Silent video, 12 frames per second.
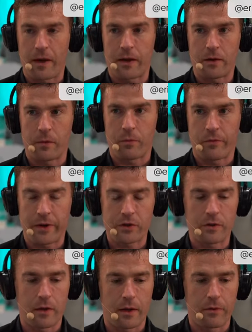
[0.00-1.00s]
you make in your
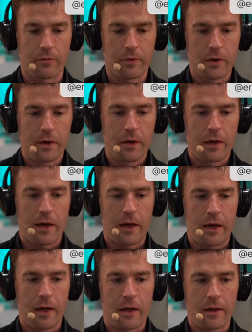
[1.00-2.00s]
professional life.
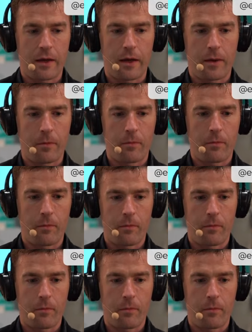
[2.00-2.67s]
And, um,